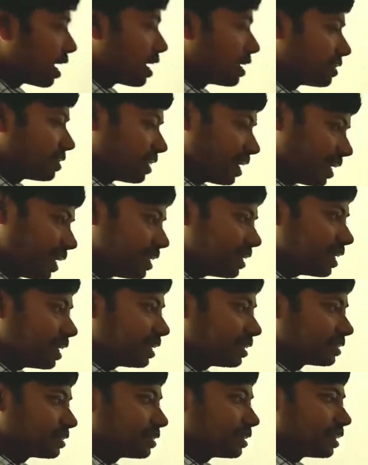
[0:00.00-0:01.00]
Second
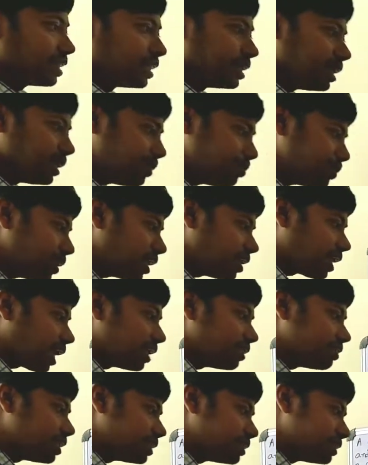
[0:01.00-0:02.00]
case, if the
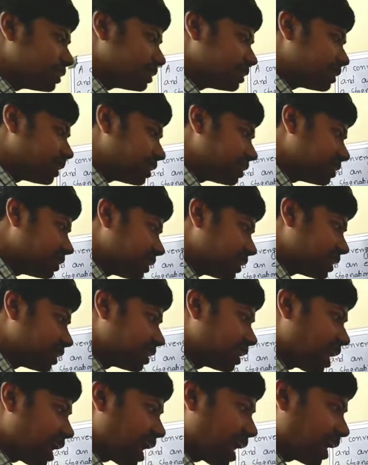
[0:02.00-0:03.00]
divergent section
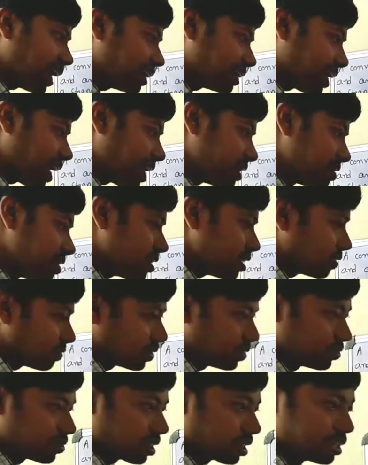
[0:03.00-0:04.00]
act as a
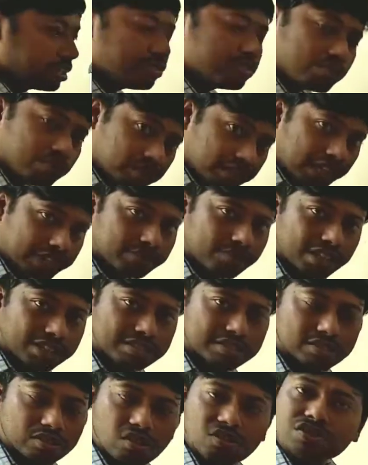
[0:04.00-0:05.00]
diffuser. You know that what
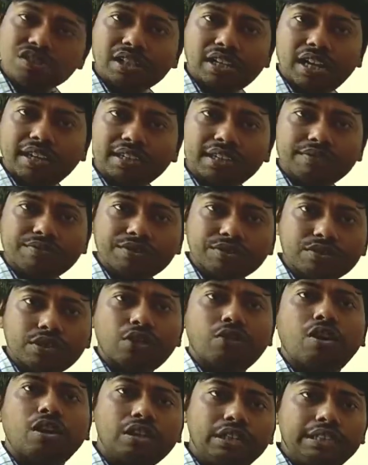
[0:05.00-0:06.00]
is nozzle and diffuser,
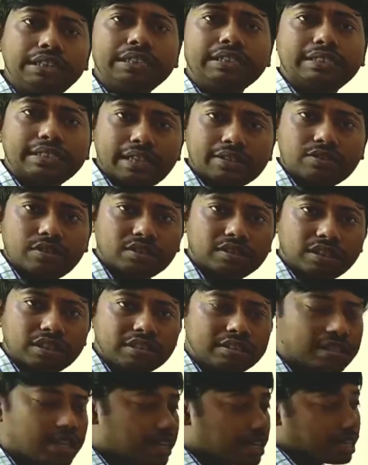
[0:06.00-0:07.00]
already discussed on
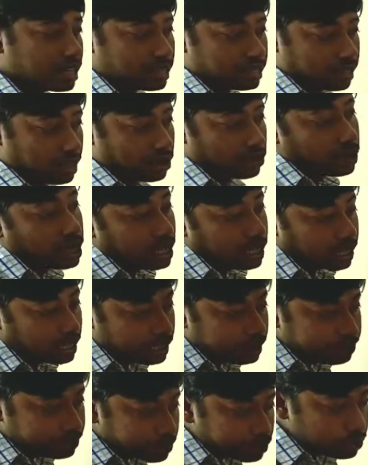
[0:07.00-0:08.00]
this. Now
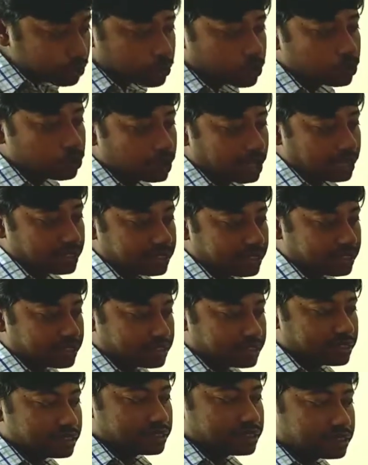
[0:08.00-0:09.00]
if these two
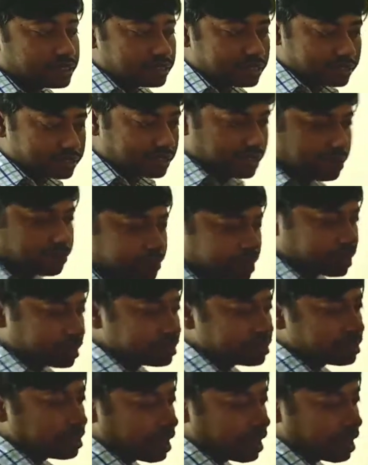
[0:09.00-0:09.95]
cases, in same case,